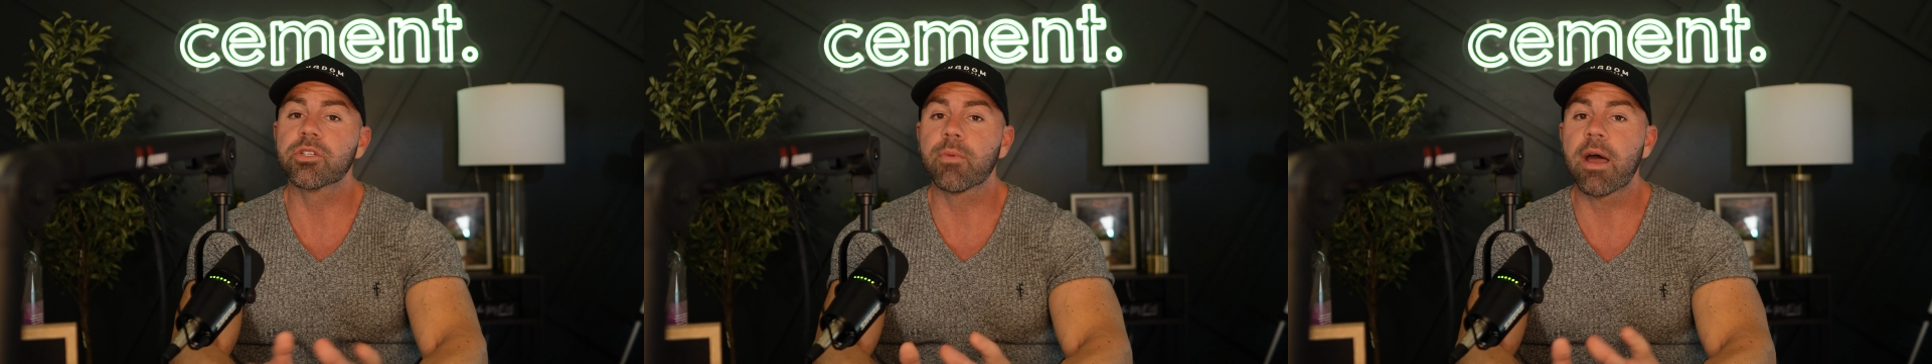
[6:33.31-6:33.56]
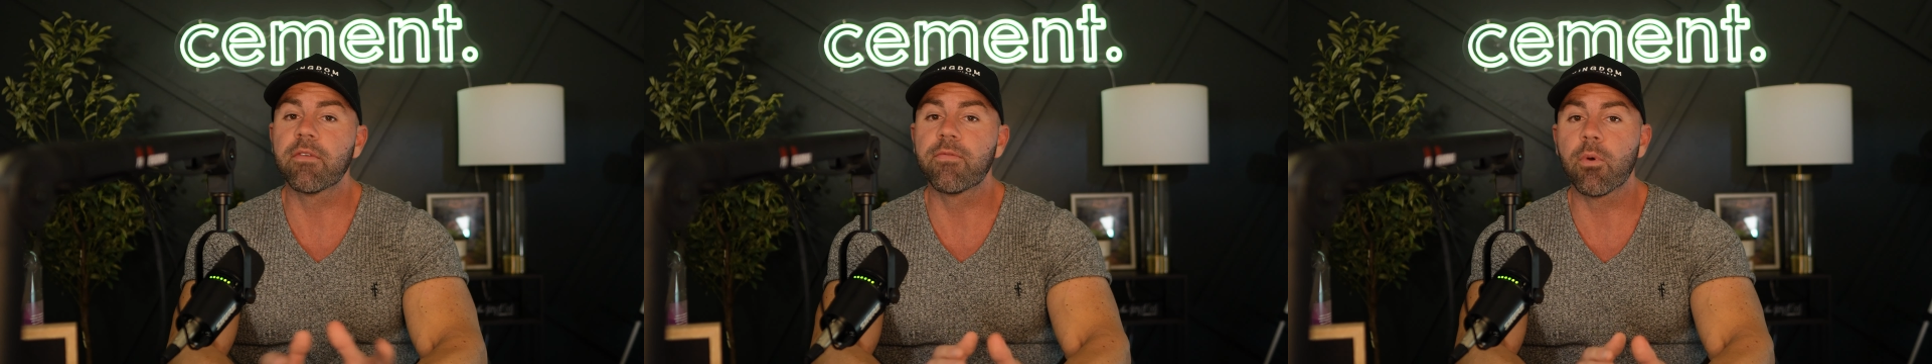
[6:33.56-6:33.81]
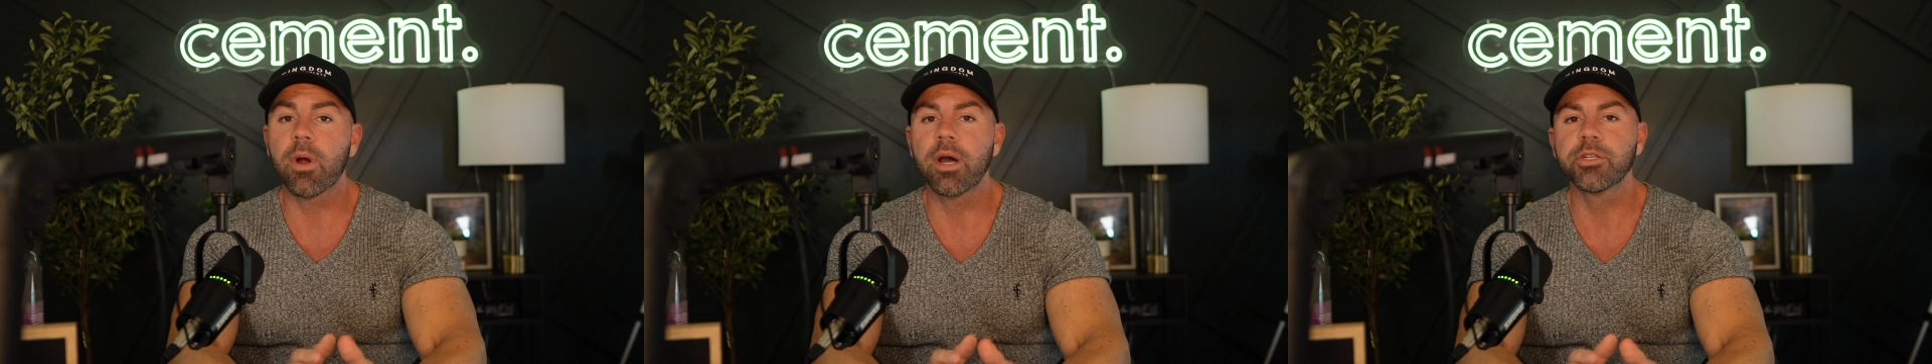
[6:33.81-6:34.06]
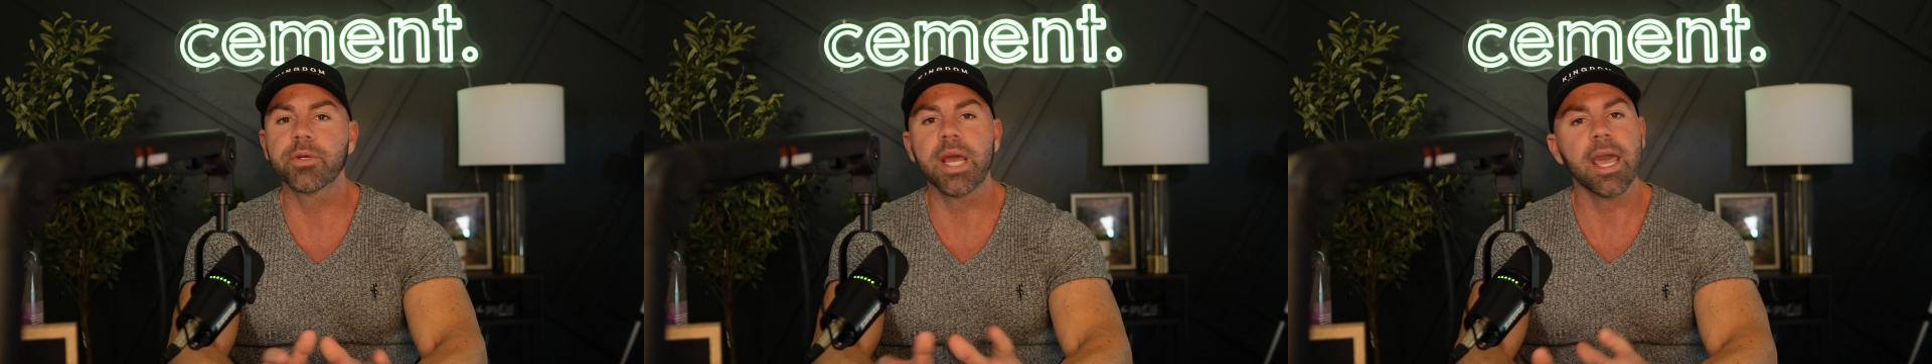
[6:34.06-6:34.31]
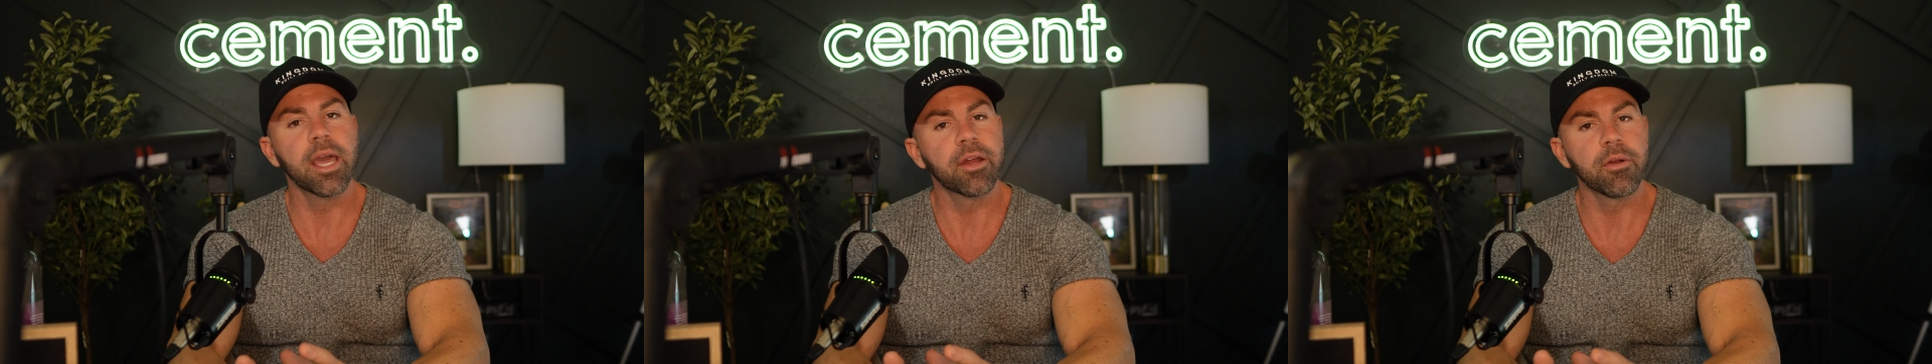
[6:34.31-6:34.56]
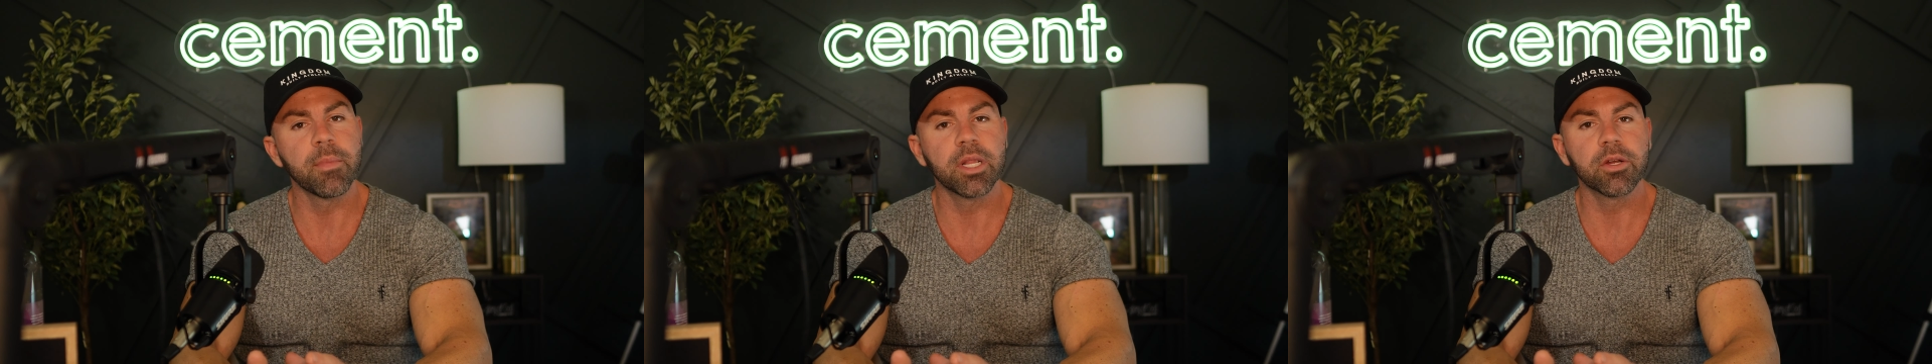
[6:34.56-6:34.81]
around 400 to
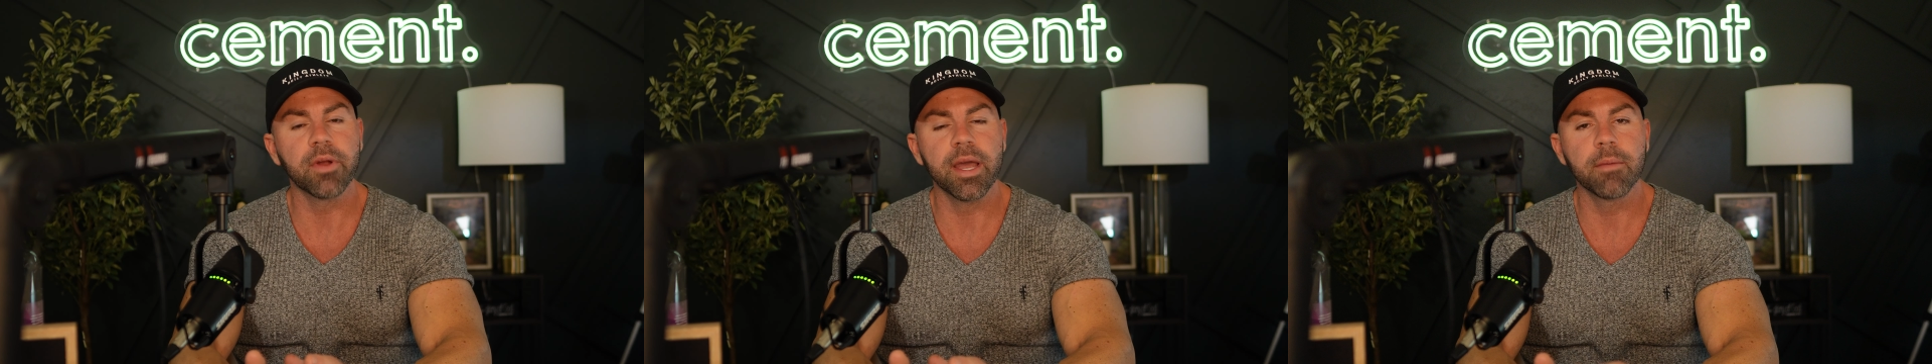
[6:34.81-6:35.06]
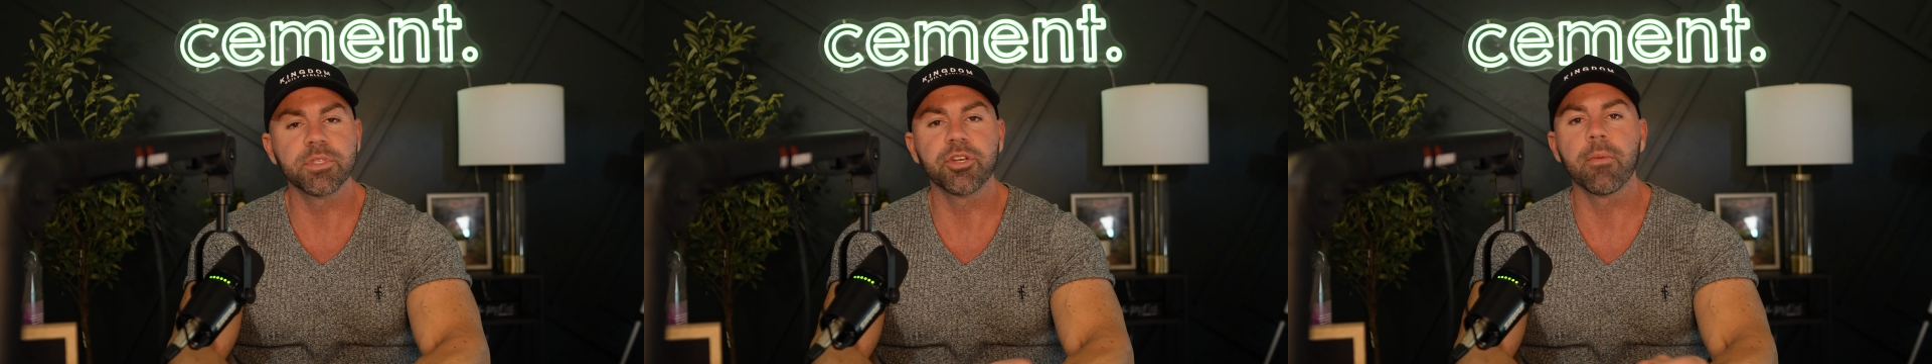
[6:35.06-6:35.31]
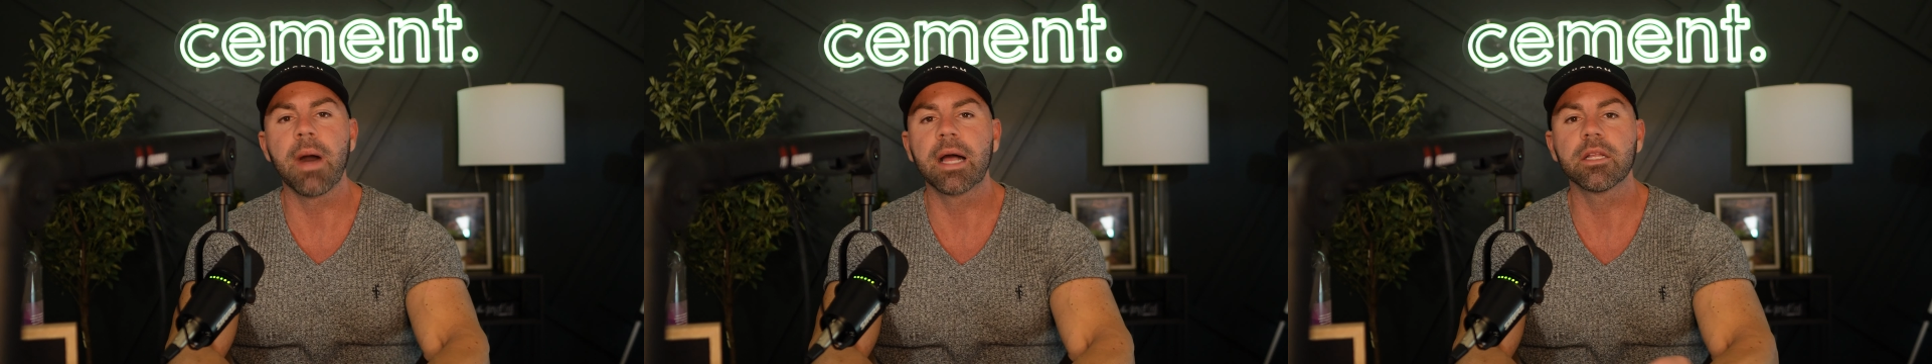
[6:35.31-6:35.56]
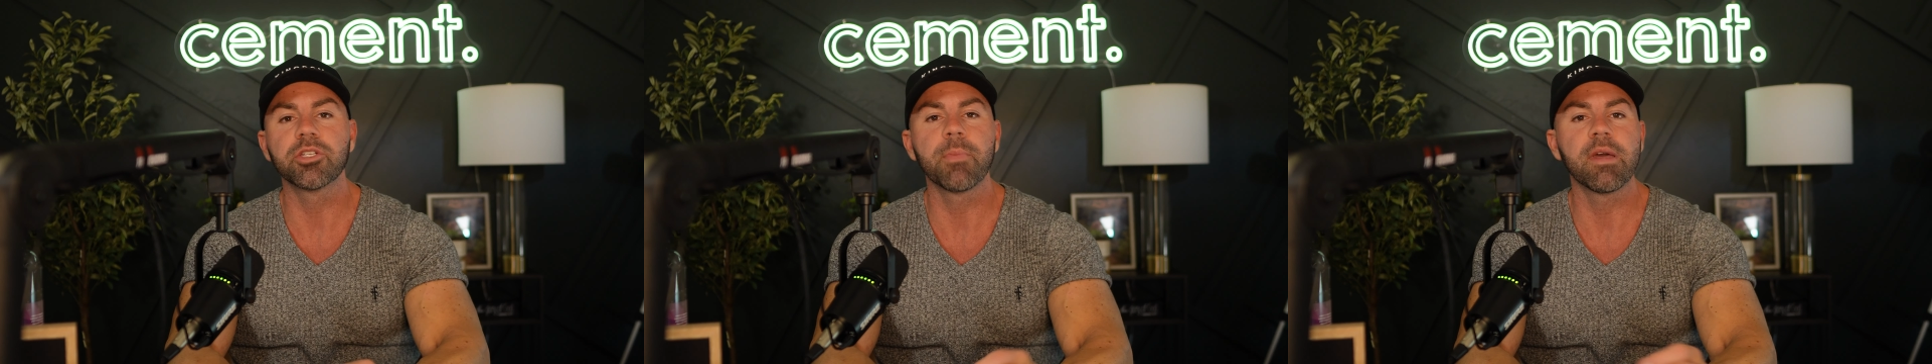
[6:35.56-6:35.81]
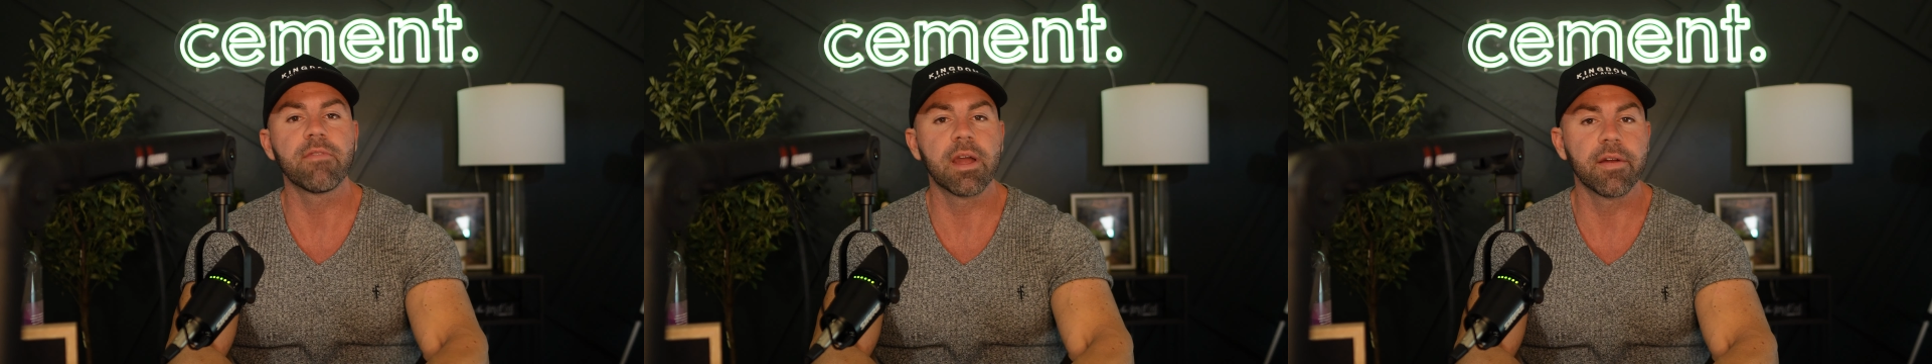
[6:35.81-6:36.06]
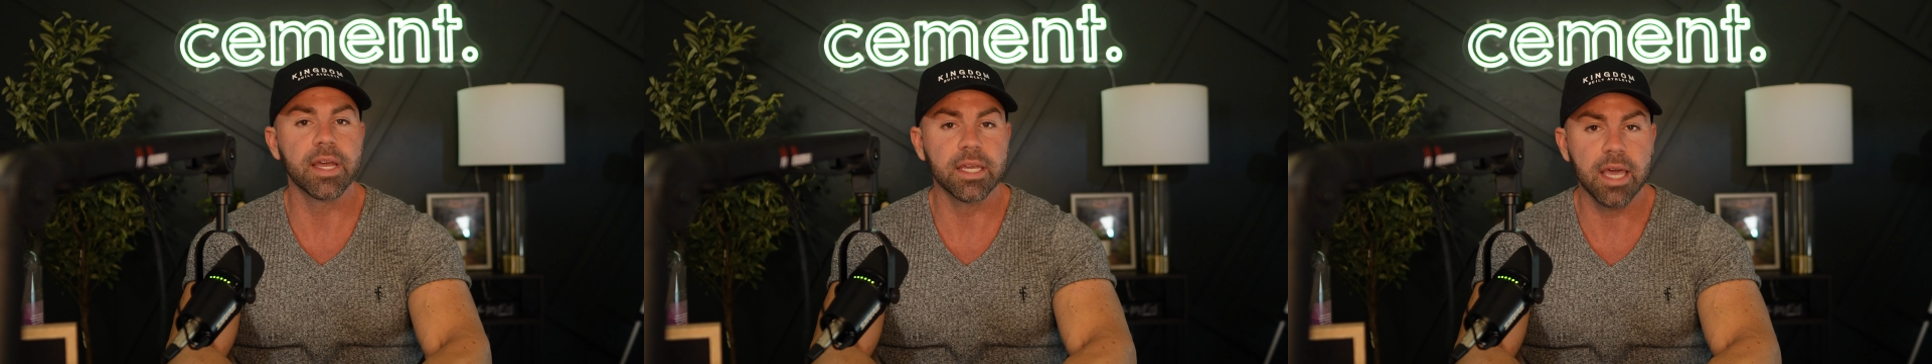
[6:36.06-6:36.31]
800 milligrams. Your mileage may
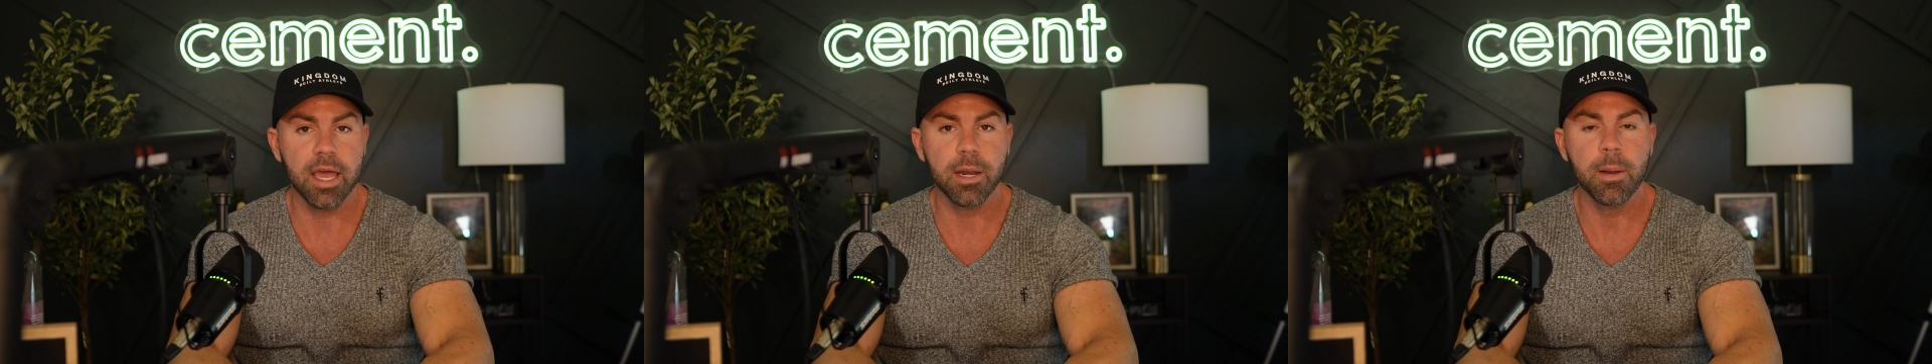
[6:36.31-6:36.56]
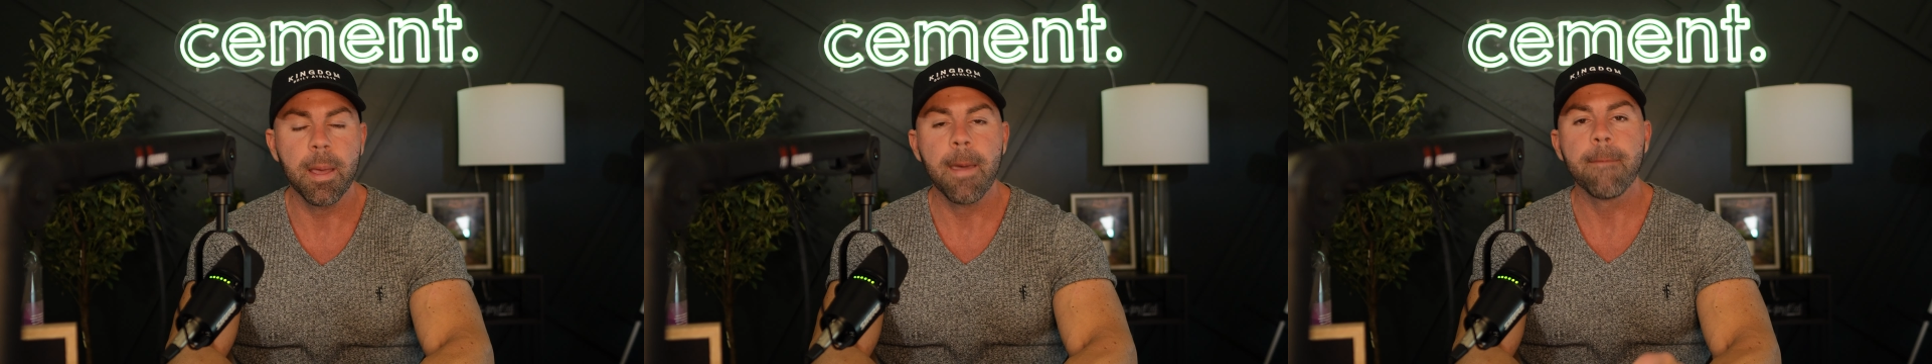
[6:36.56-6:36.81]
vary again.